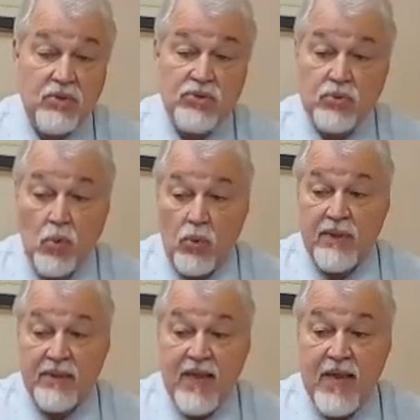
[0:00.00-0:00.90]
So
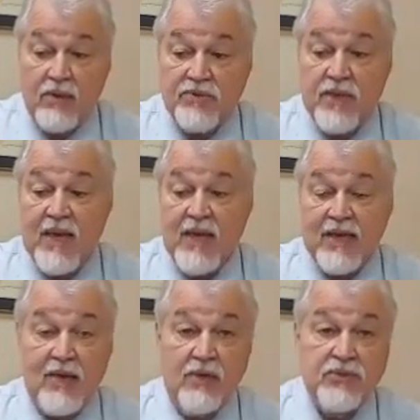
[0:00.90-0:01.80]
swollen ankles
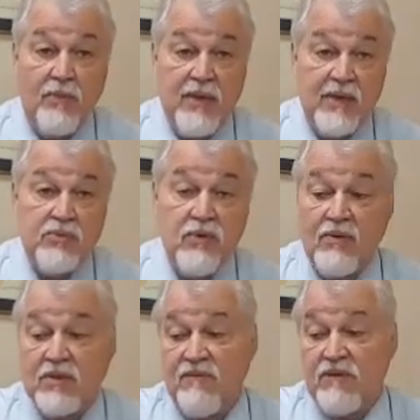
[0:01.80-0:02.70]
can also be an
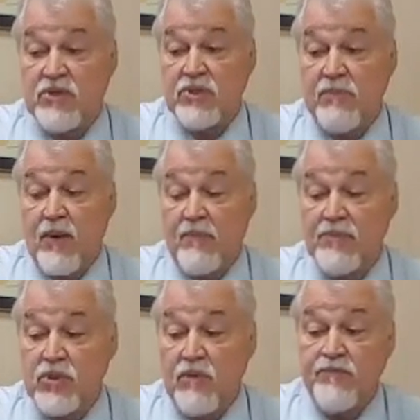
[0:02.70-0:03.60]
adrenal insufficiency
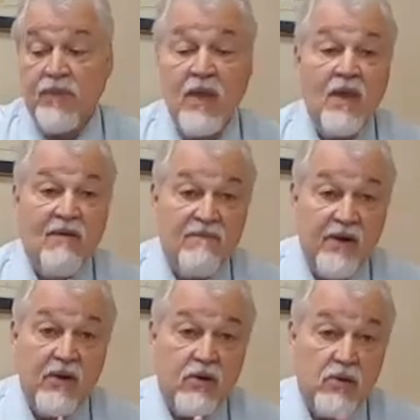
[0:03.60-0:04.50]
problem too.
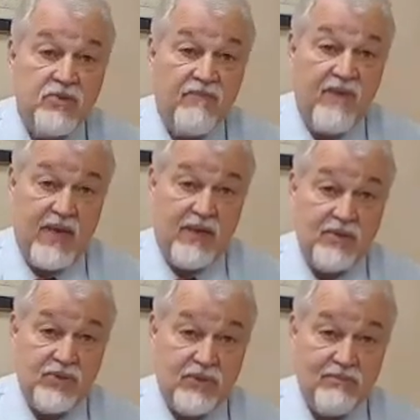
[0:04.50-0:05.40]
Varicose
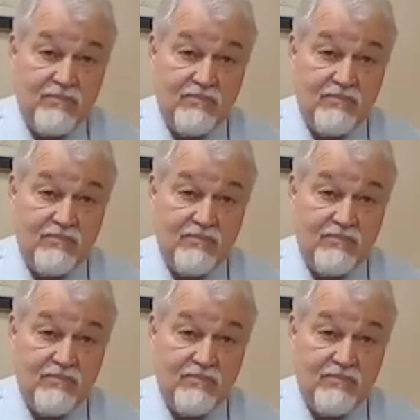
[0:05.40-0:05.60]
veins,